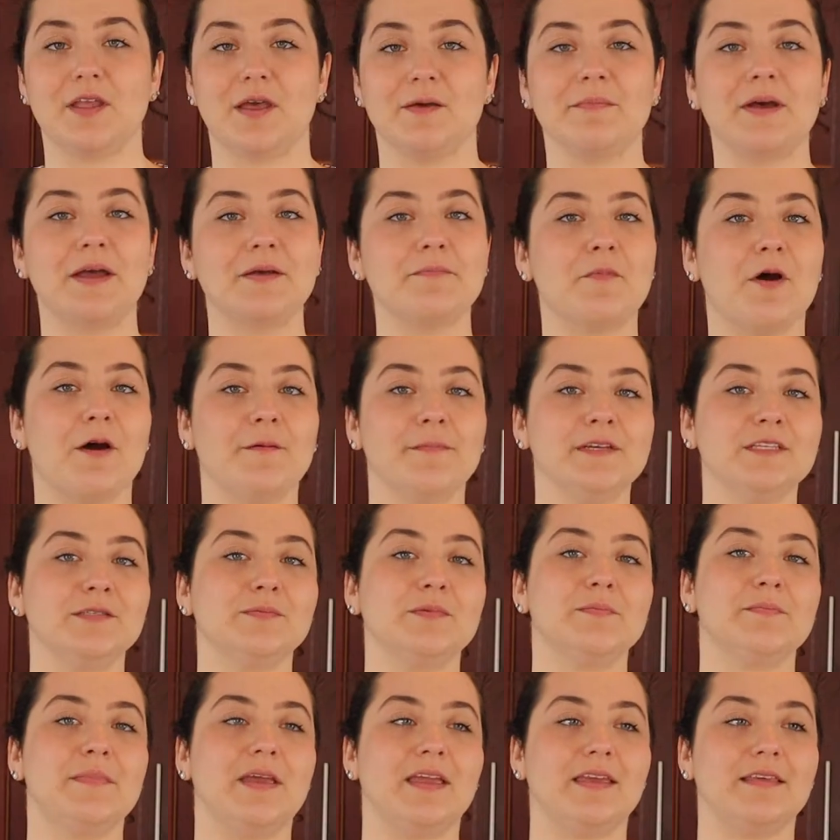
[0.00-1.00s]
My mom has
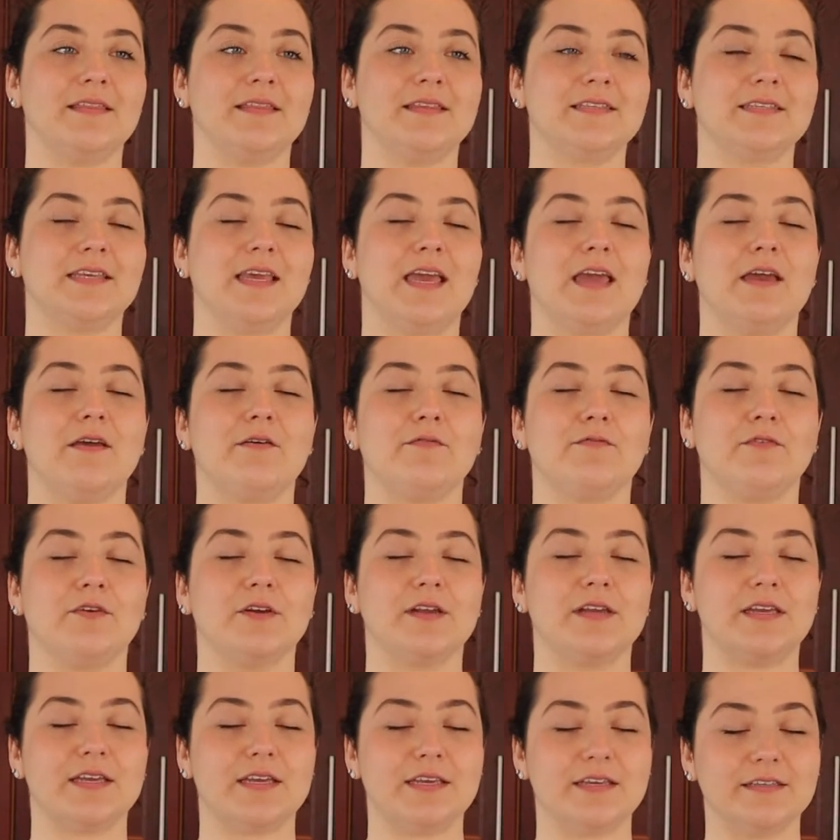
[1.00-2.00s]
been making this cake
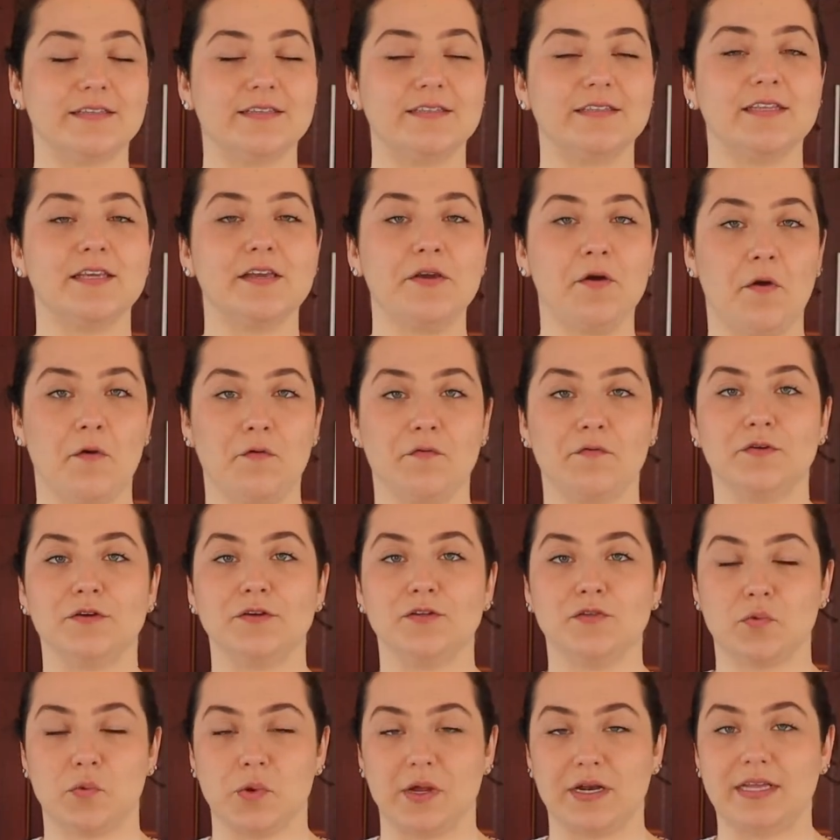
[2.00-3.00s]
for easily over
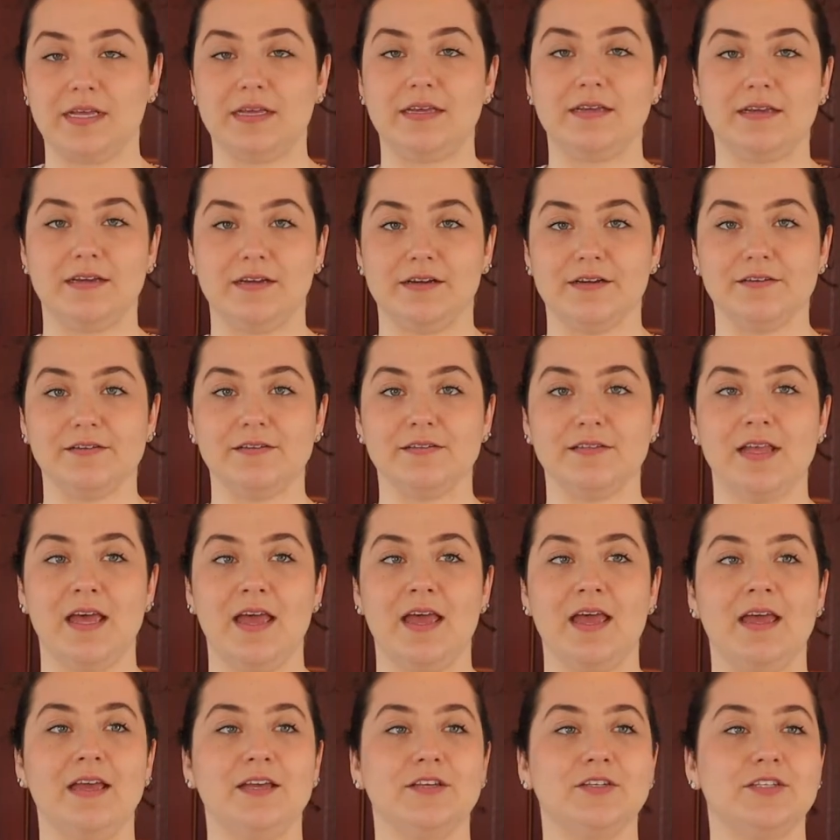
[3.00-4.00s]
20 years.
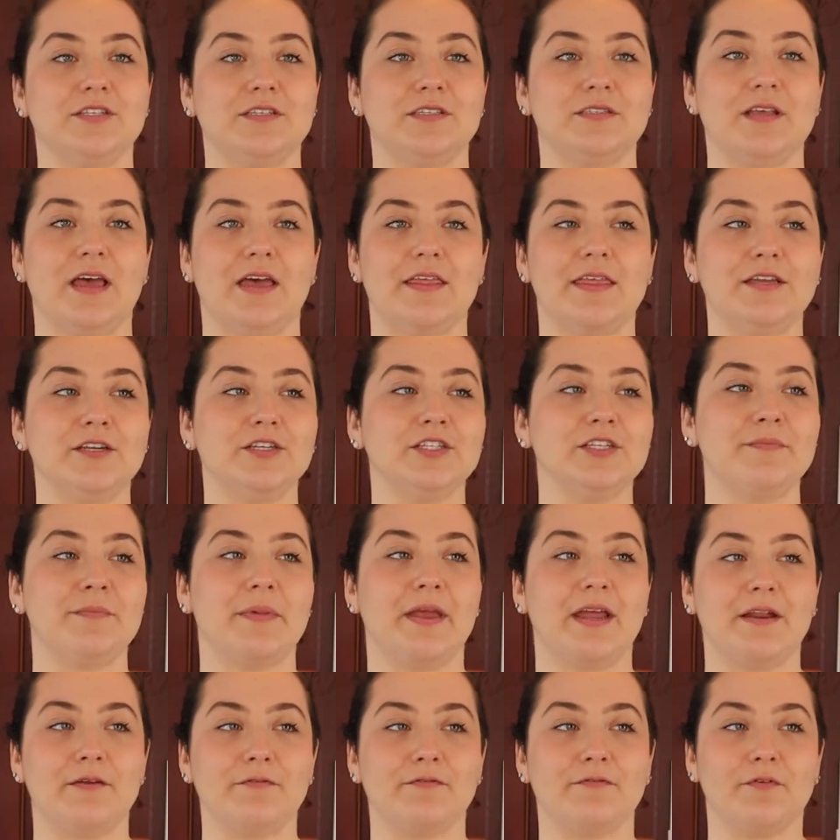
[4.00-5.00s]
I think she
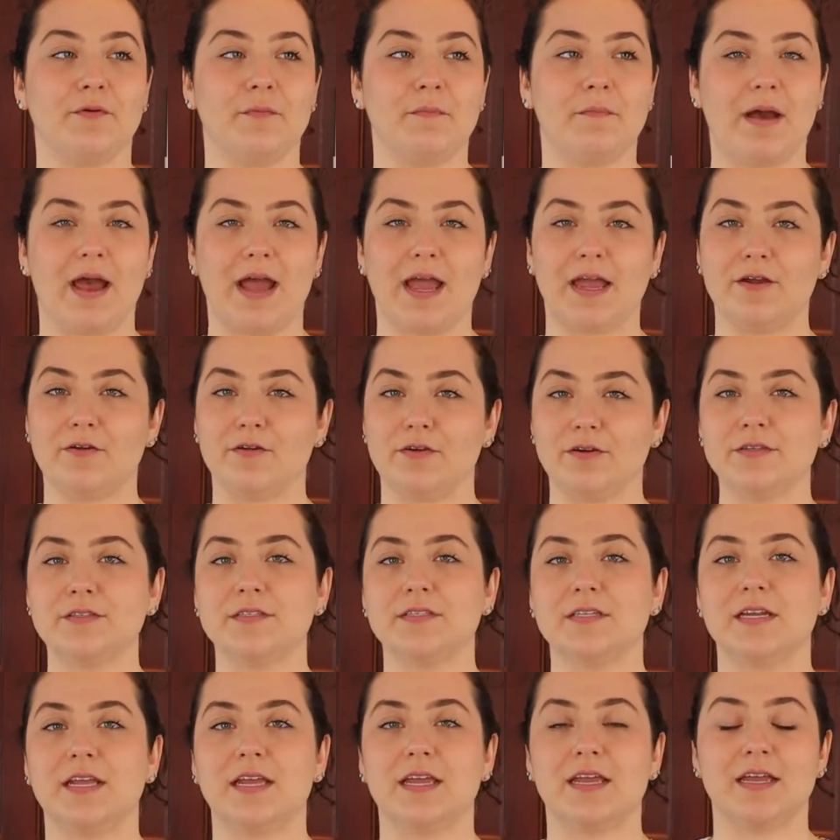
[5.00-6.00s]
made it for my
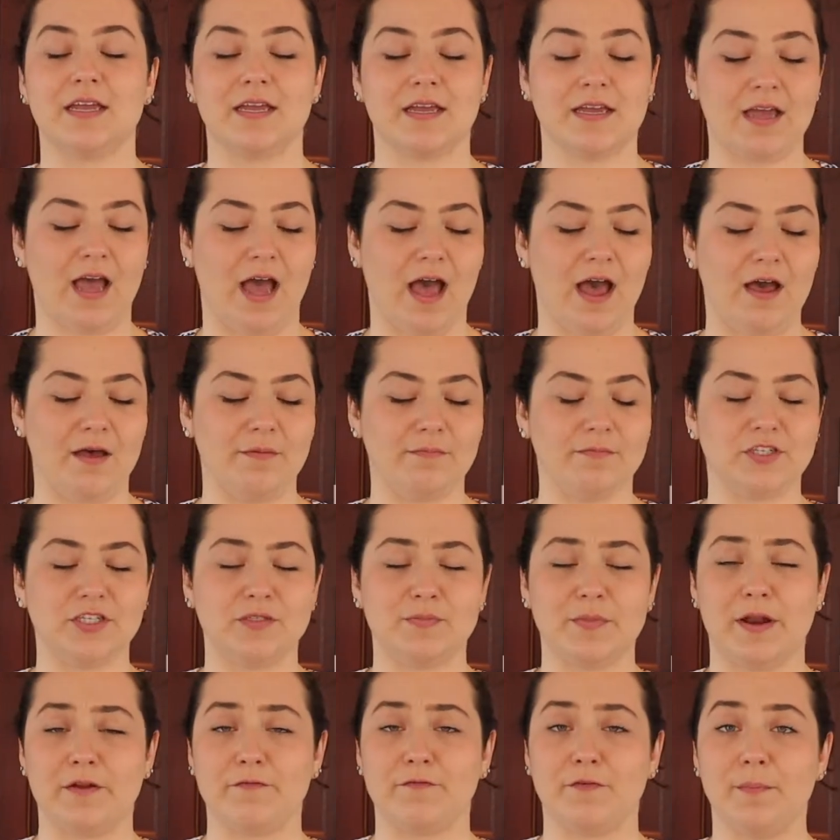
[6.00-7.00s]
christening,
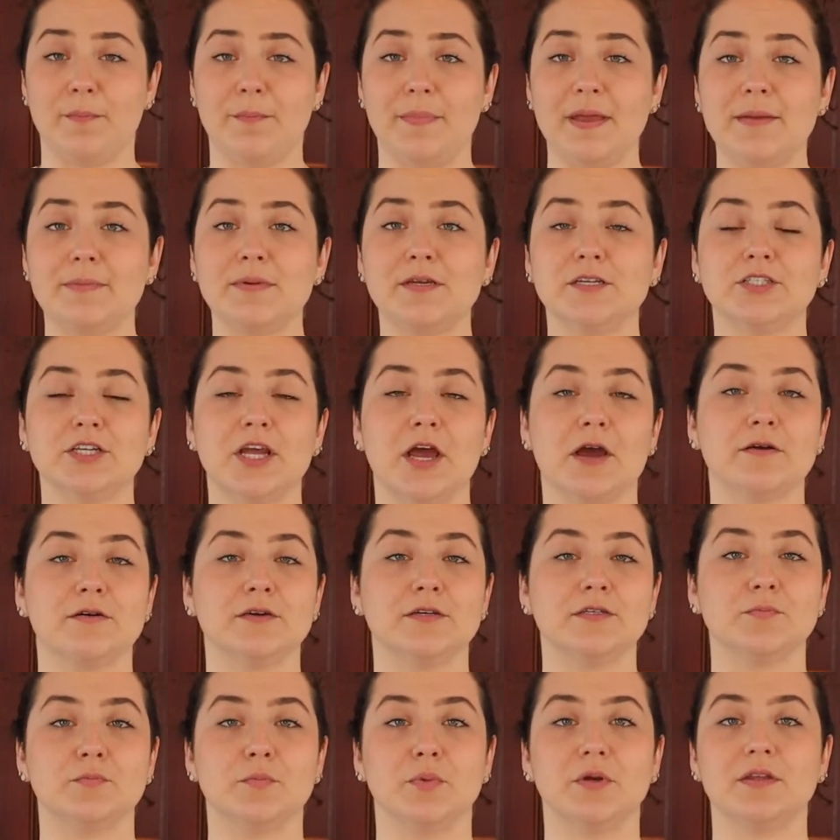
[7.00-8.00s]
she's made it for baby
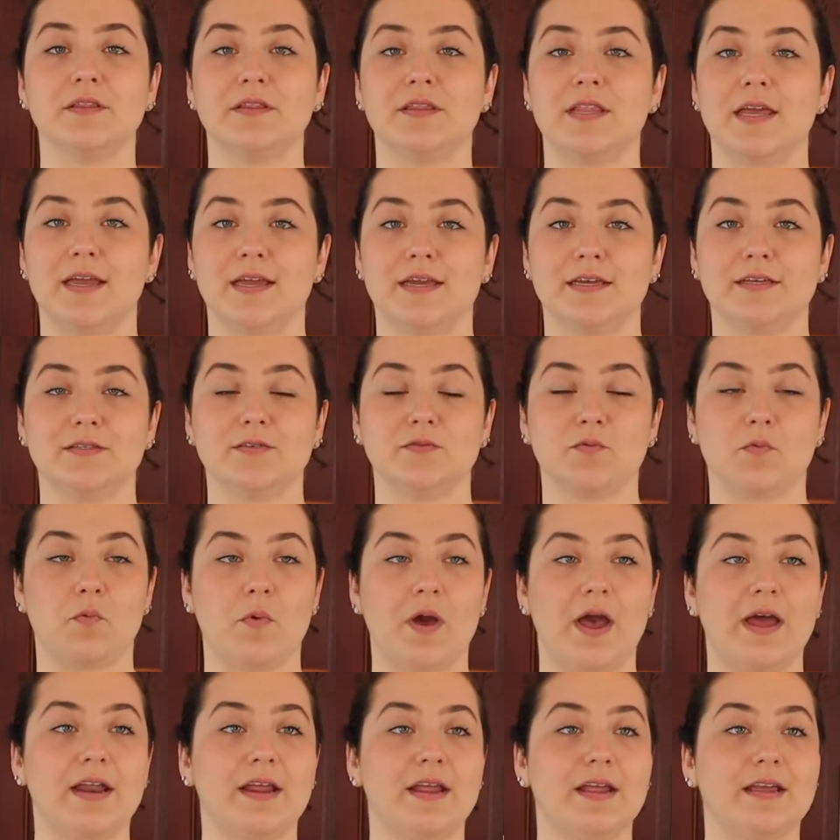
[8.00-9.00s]
showers, birthdays,
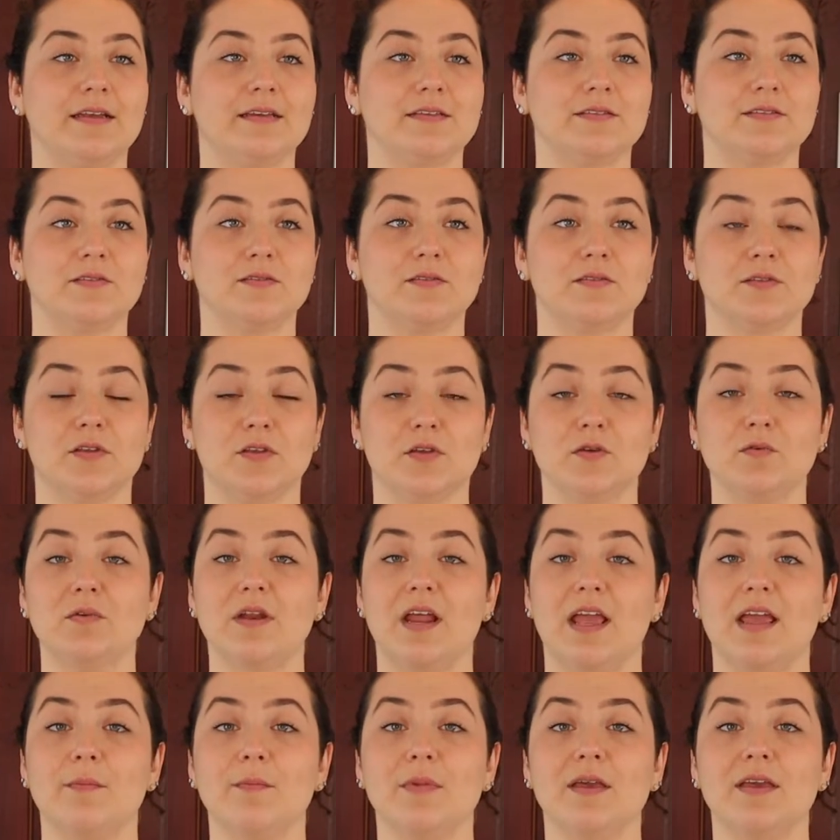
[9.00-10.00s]
weddings, you
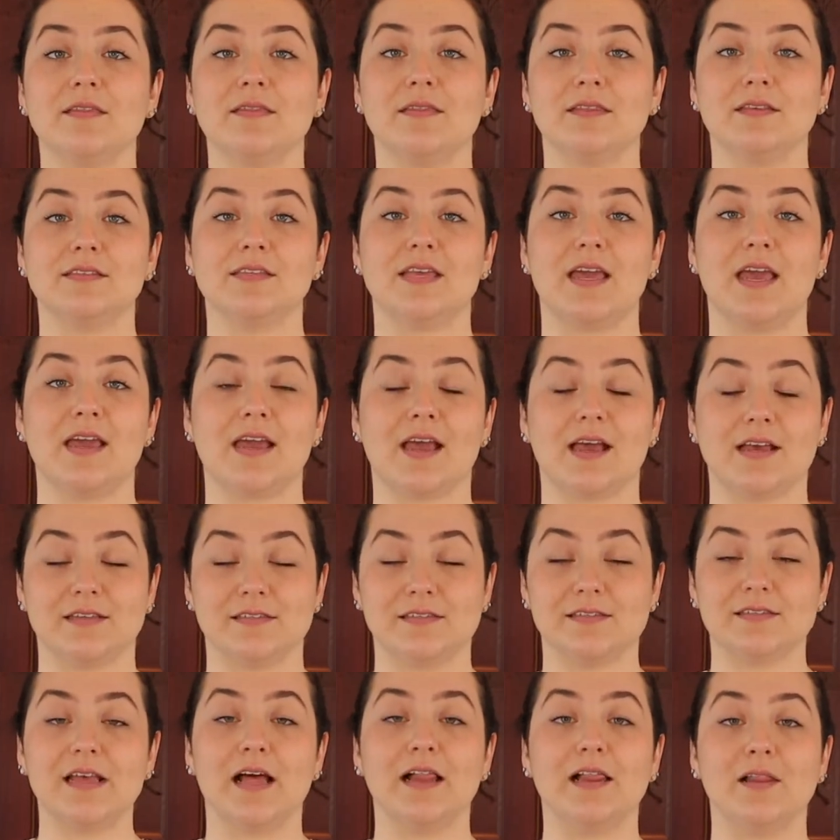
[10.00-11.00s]
name it. This cake
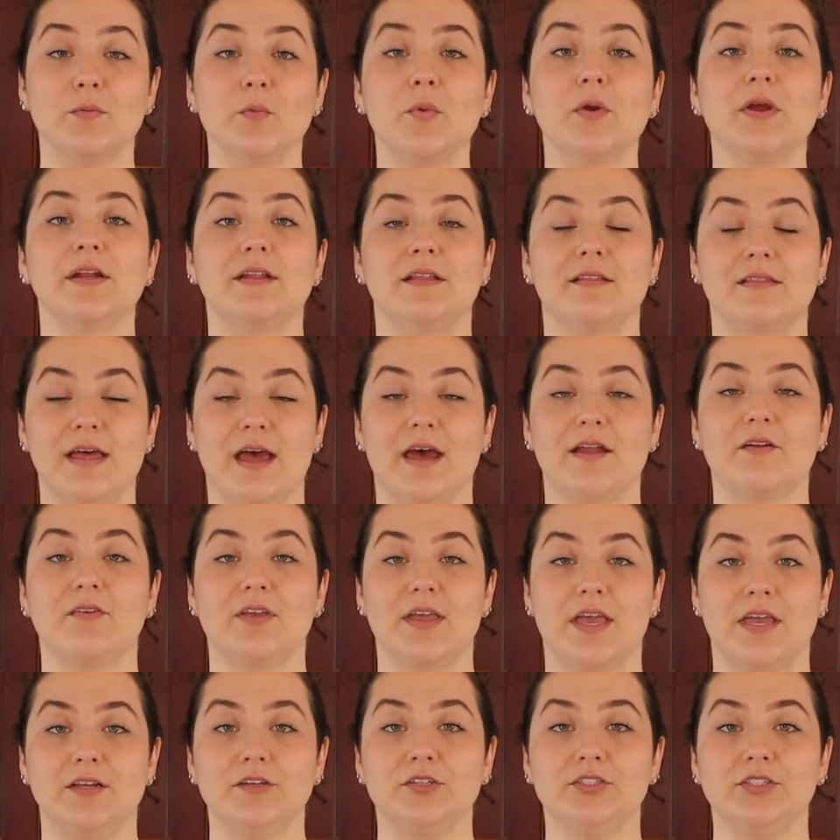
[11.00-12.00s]
has celebrated that
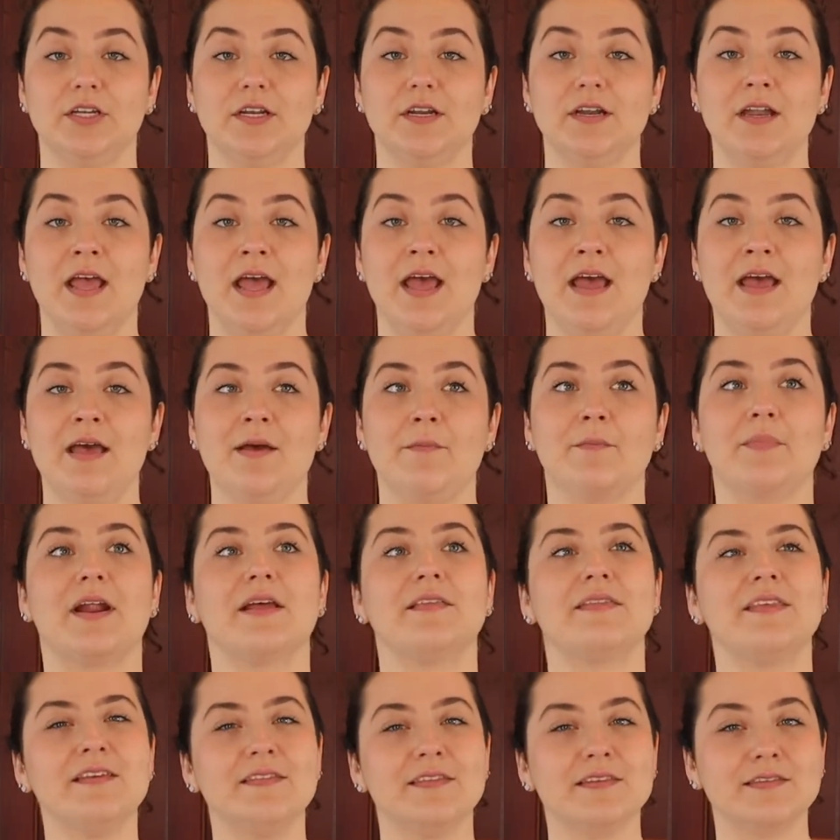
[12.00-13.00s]
occasion. But
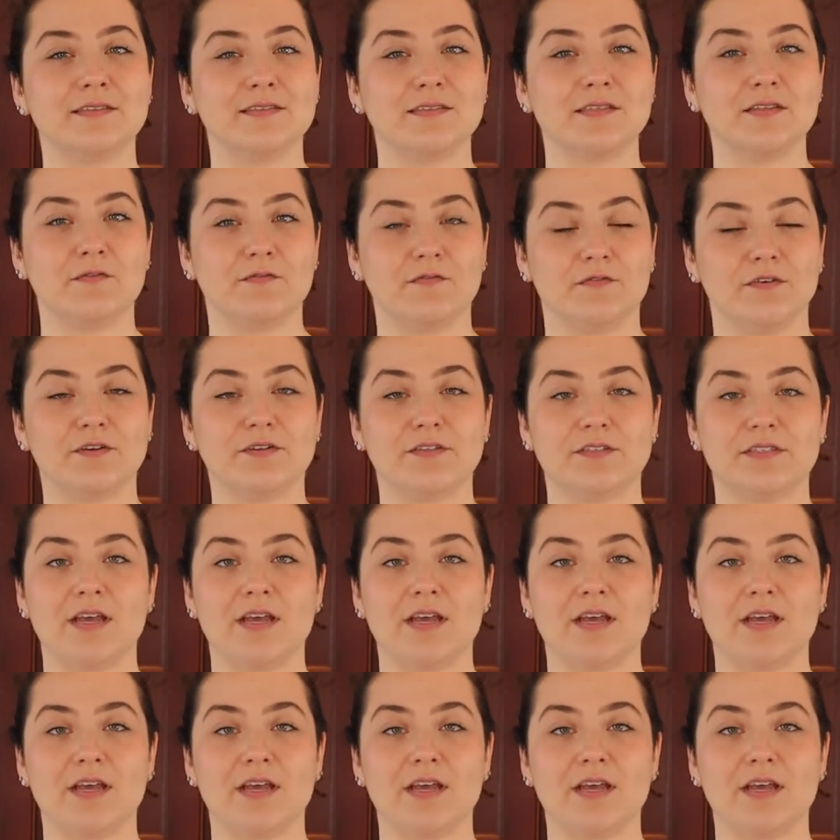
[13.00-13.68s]
I think this is the first